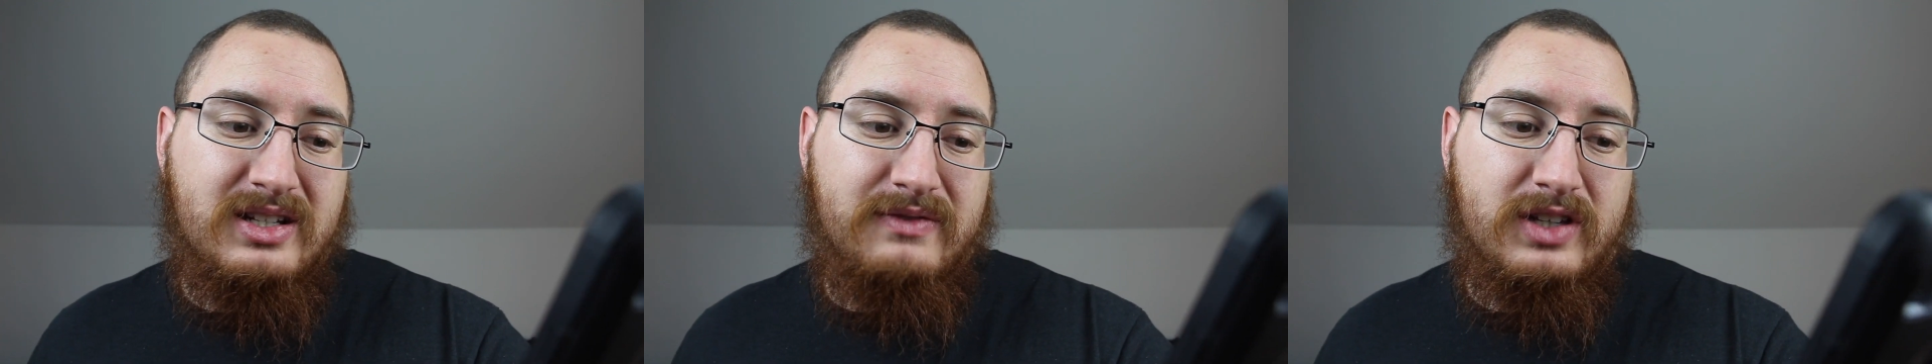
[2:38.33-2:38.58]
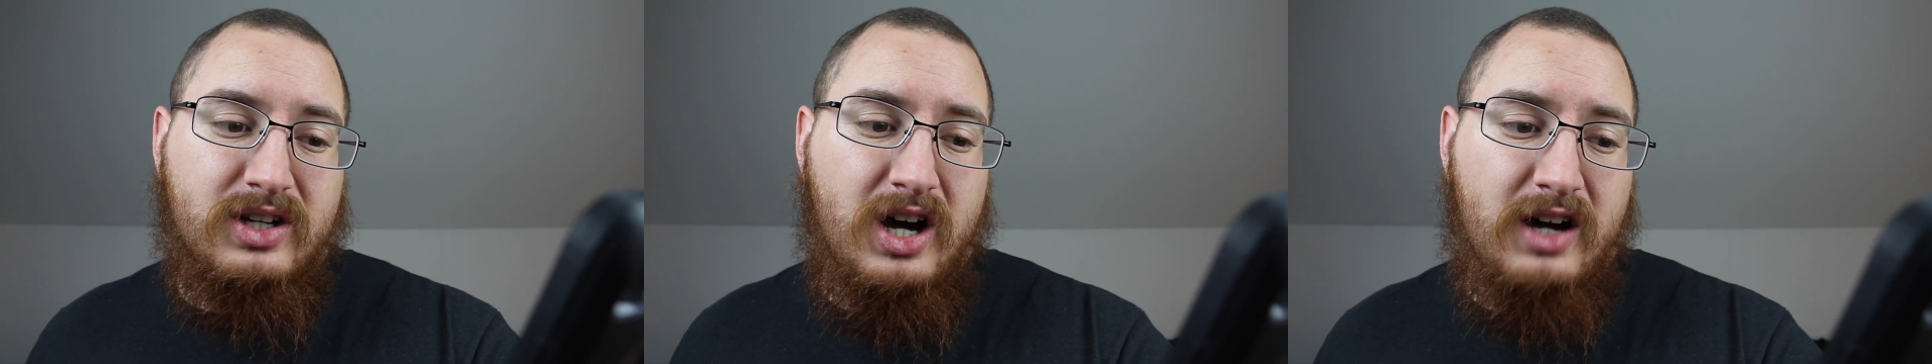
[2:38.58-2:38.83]

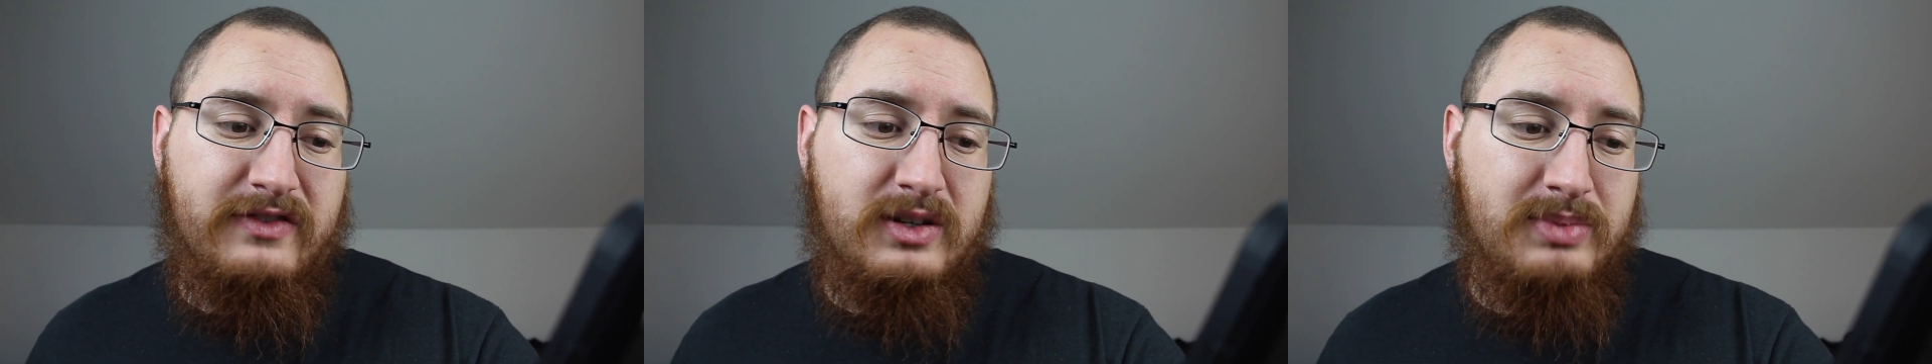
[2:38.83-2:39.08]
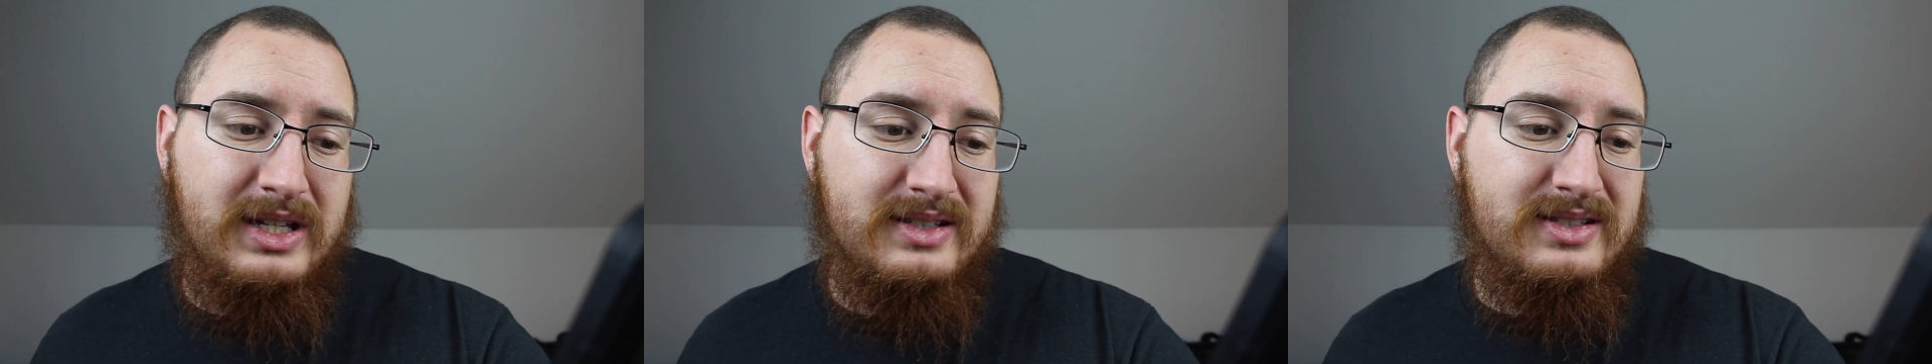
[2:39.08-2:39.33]
of the coffee
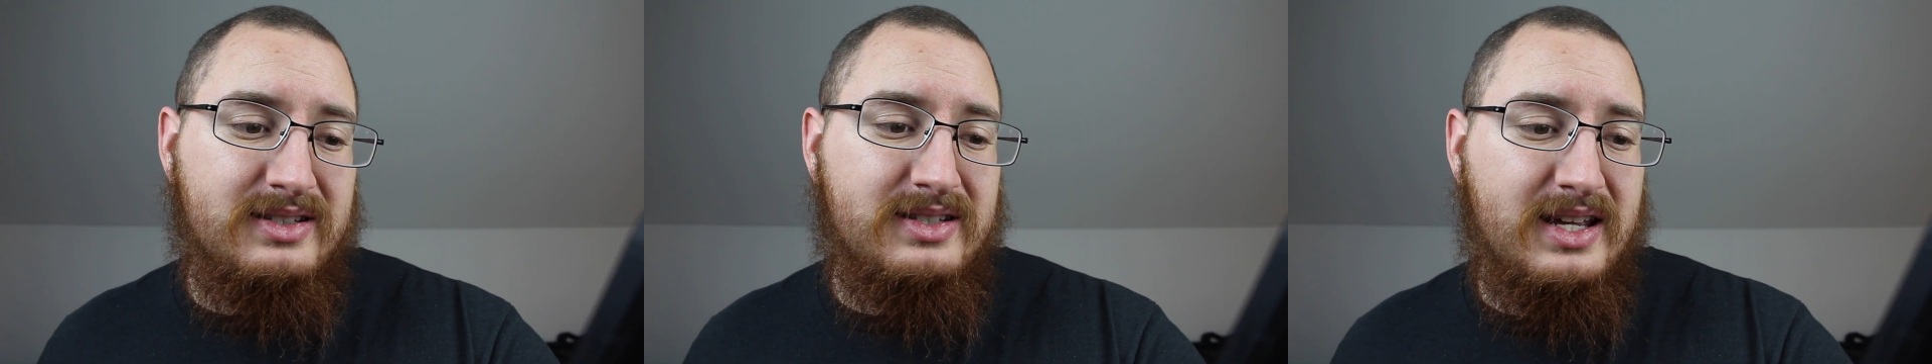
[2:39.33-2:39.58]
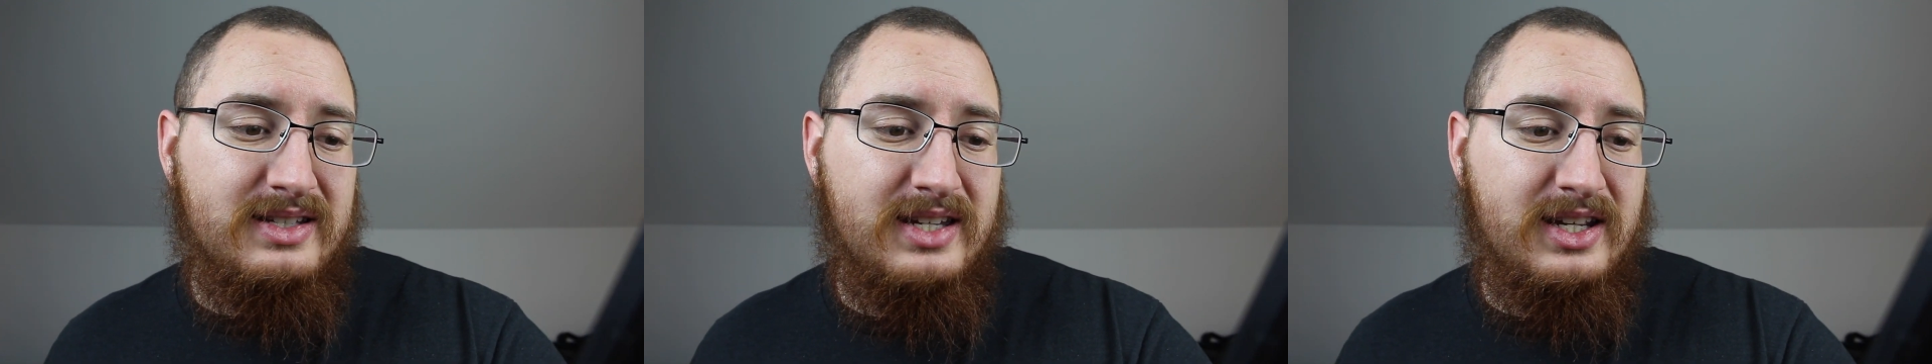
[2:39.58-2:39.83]
beans, it
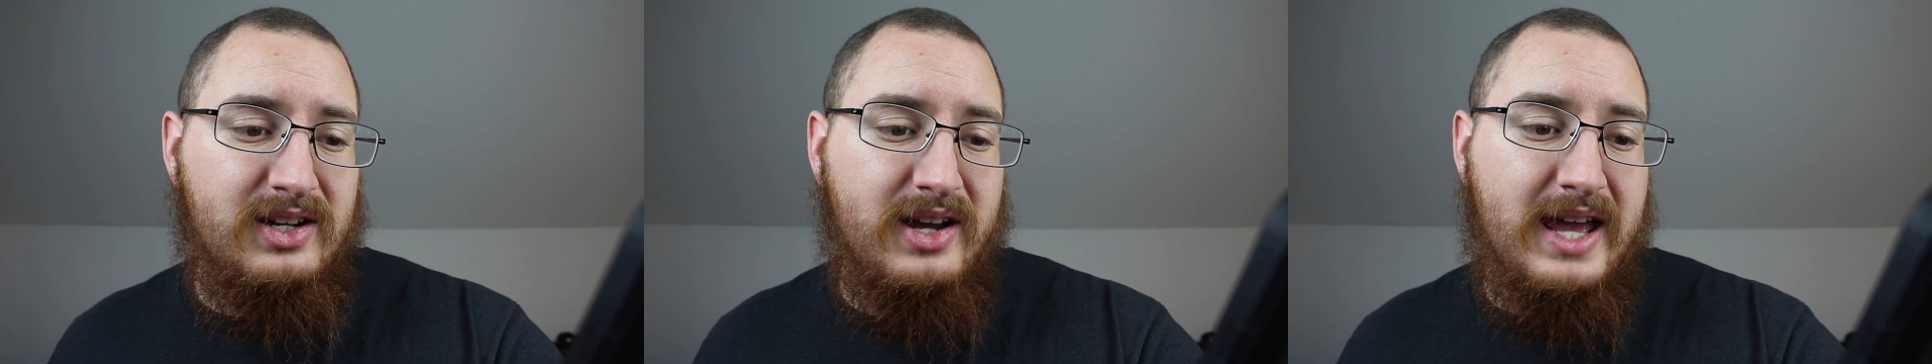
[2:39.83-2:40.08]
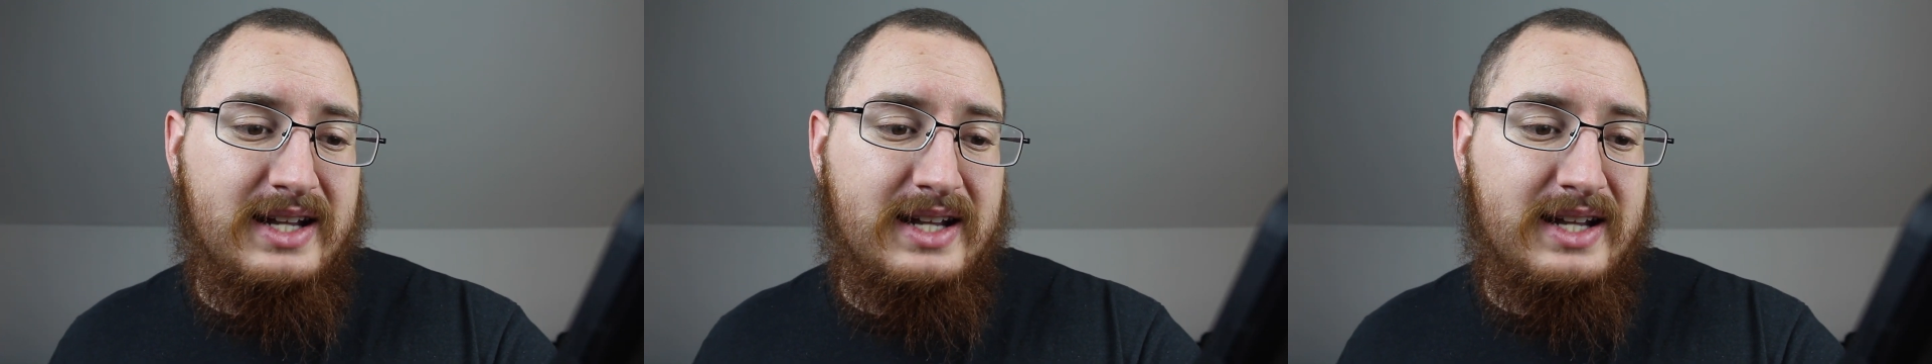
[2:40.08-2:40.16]
says here,